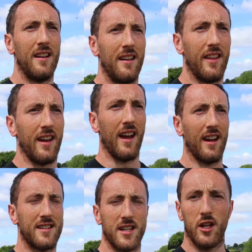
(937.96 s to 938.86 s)
the
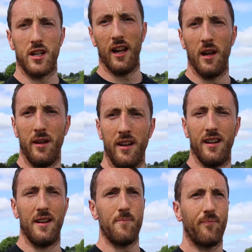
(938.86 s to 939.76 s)
social element.
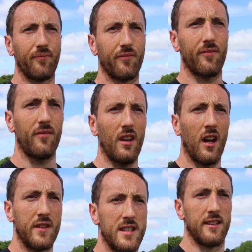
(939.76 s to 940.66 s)

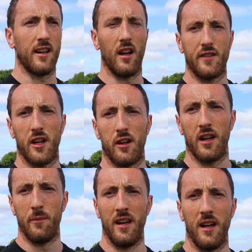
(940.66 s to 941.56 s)
Obviously there's a lot of talk at
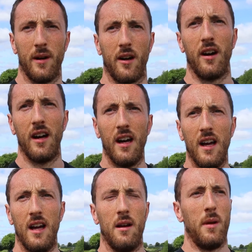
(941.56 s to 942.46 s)
the minute about
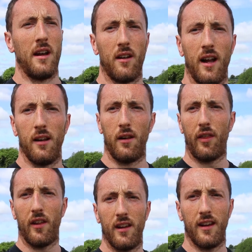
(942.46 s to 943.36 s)
mental
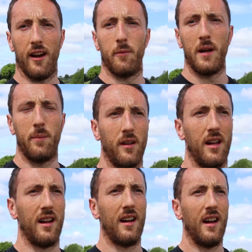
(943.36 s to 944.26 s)
health and how people
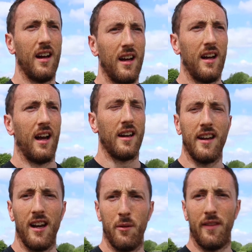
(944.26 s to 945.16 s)
are
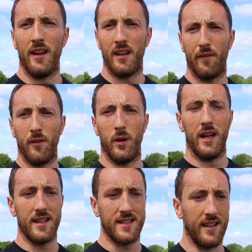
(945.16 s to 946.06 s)
dealing with it in different
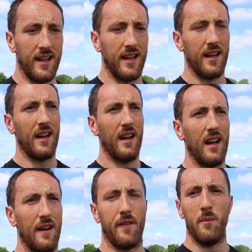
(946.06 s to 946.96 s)
ways, and
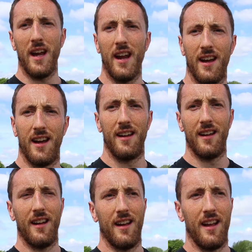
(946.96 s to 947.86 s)
for me,
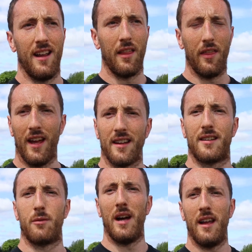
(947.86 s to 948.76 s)

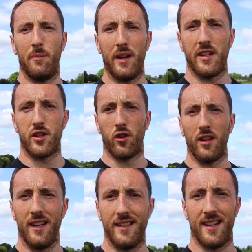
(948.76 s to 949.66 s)
that's where the biggest
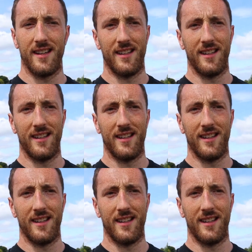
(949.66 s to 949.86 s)
struggle is.